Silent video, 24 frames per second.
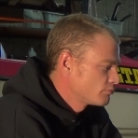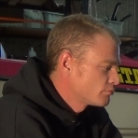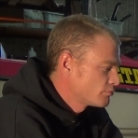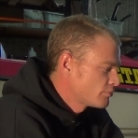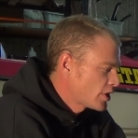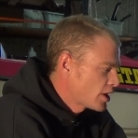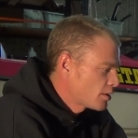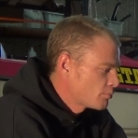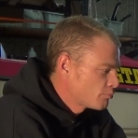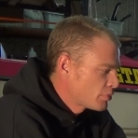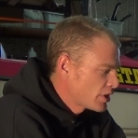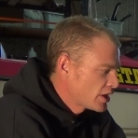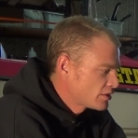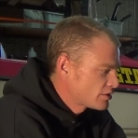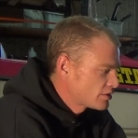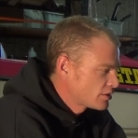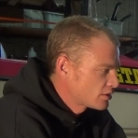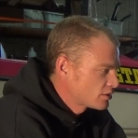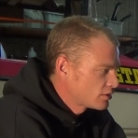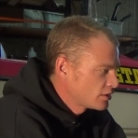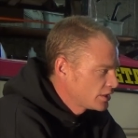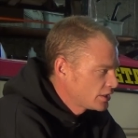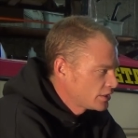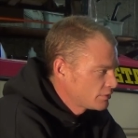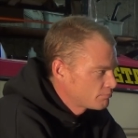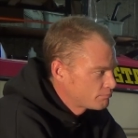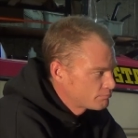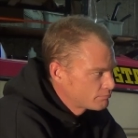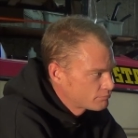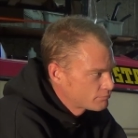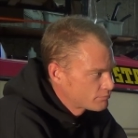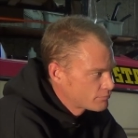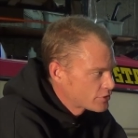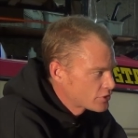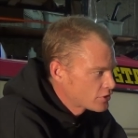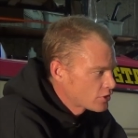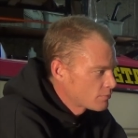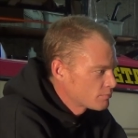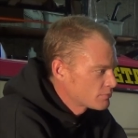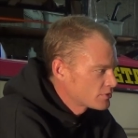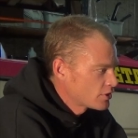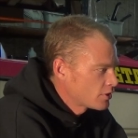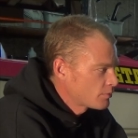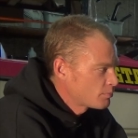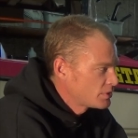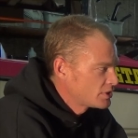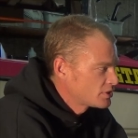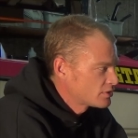that basically sums
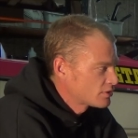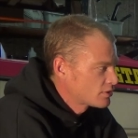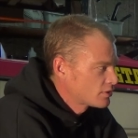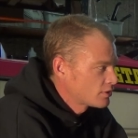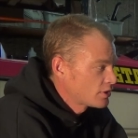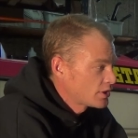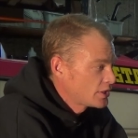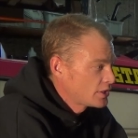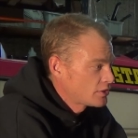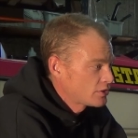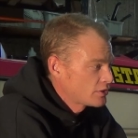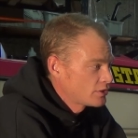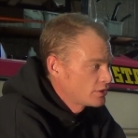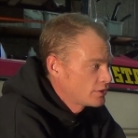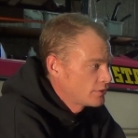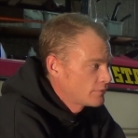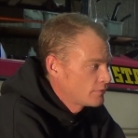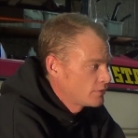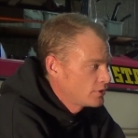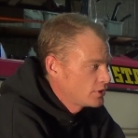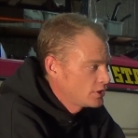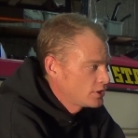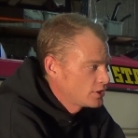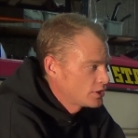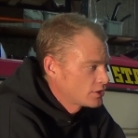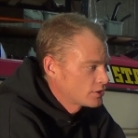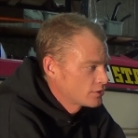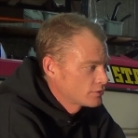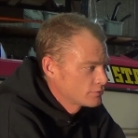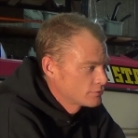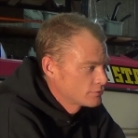up installation of the uh,